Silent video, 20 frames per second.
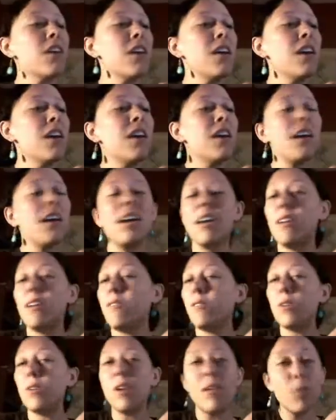If you
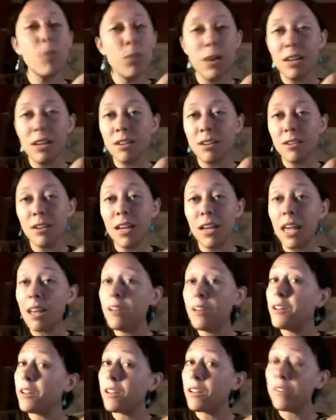never want to do it again, you'll never
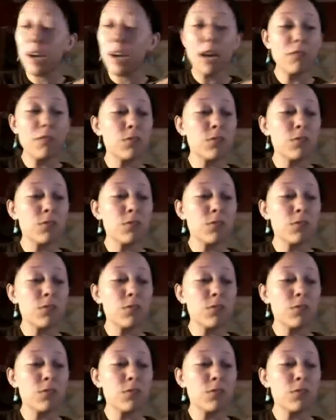have to.